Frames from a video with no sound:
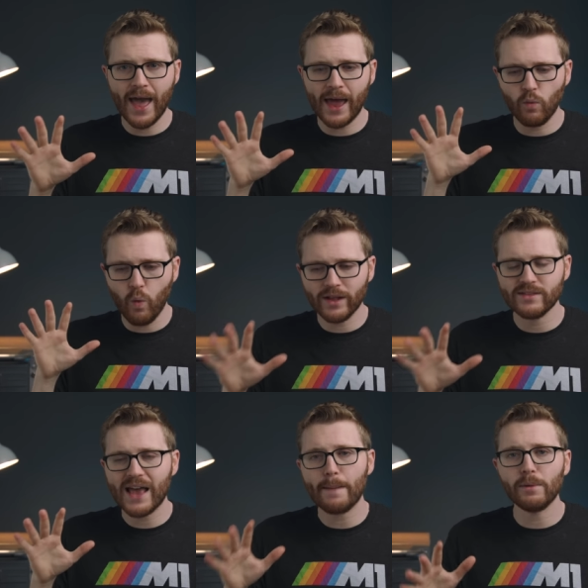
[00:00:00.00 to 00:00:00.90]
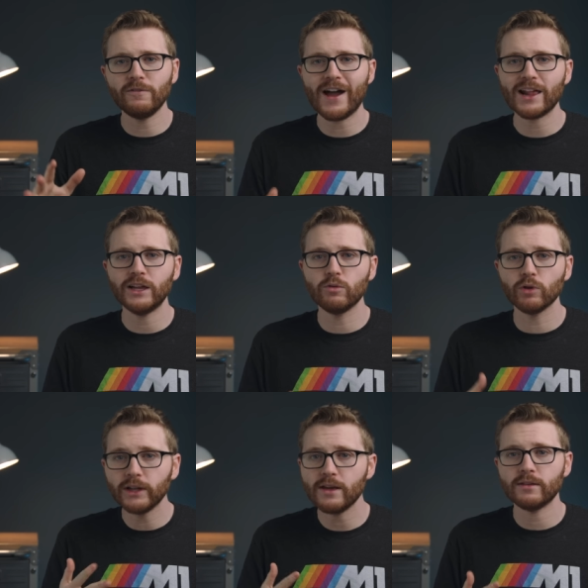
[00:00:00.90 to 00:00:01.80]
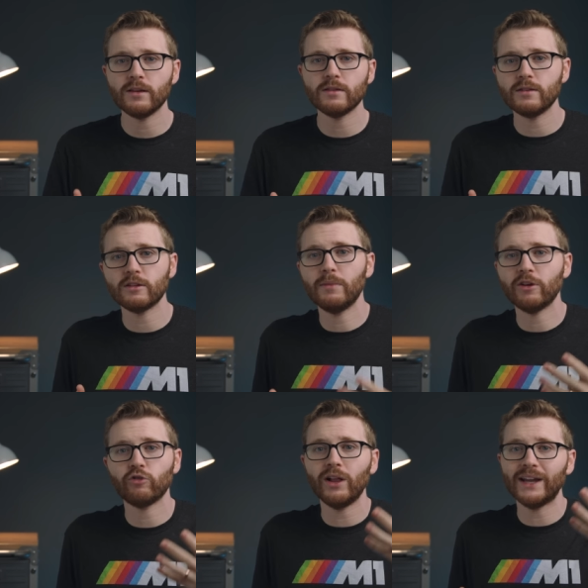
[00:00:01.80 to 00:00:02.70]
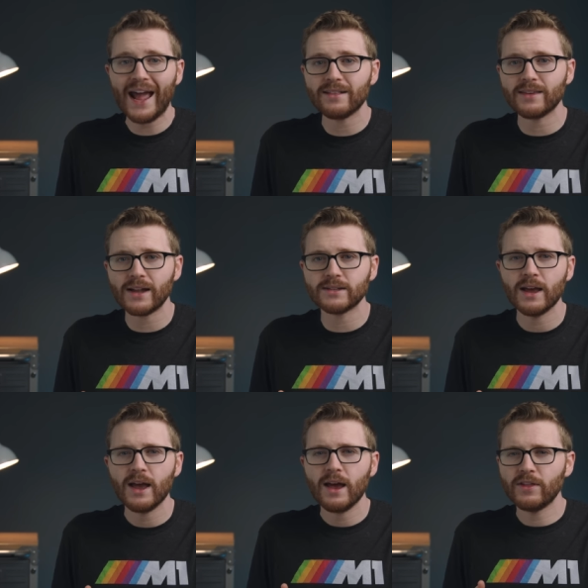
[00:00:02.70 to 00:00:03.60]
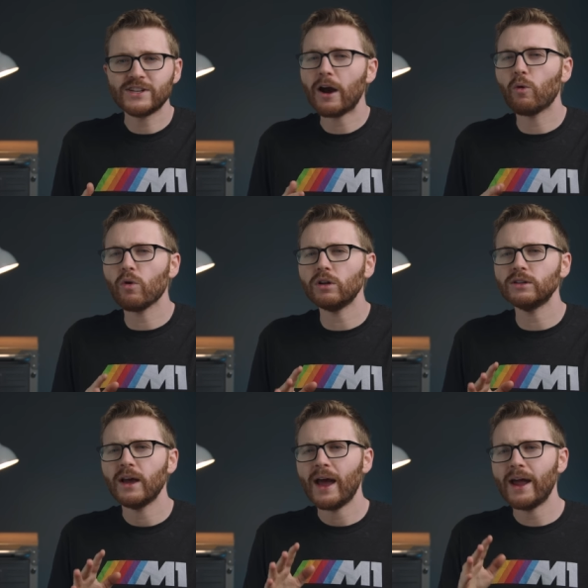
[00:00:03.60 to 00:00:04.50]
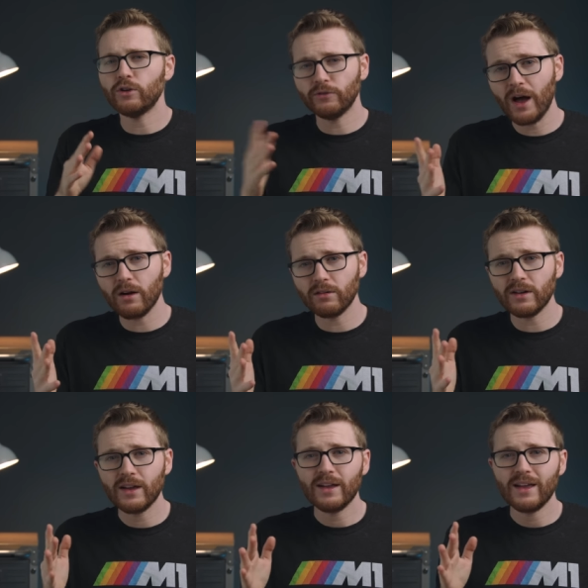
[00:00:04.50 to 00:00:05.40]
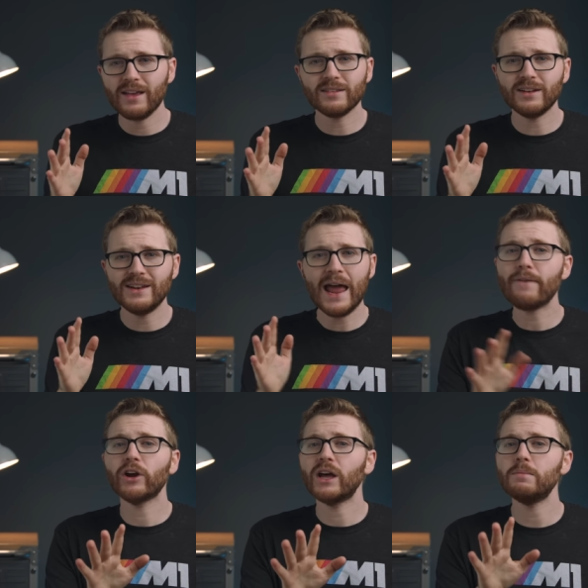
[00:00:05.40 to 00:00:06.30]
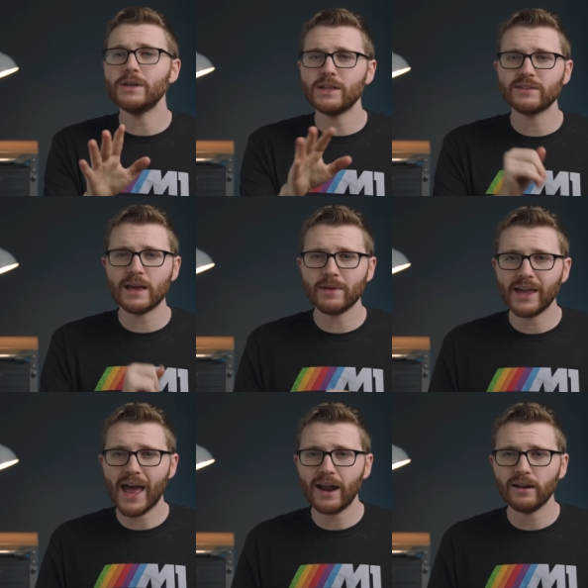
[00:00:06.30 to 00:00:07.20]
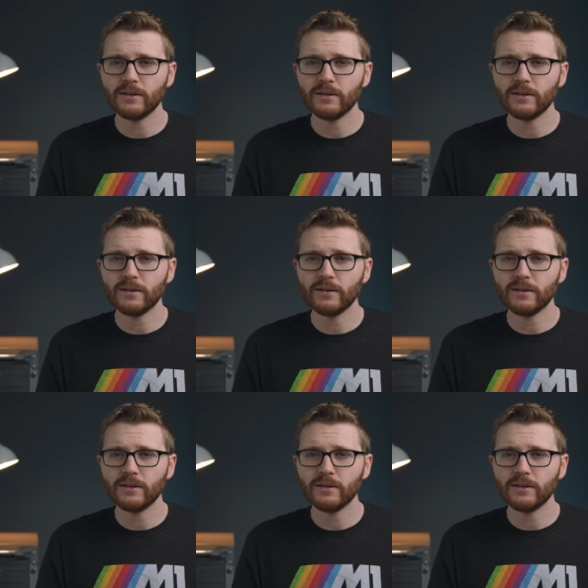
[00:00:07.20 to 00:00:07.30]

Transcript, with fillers: And once Apple finally releases this mixed reality headset, the tech world and your phone is never gonna be the same again.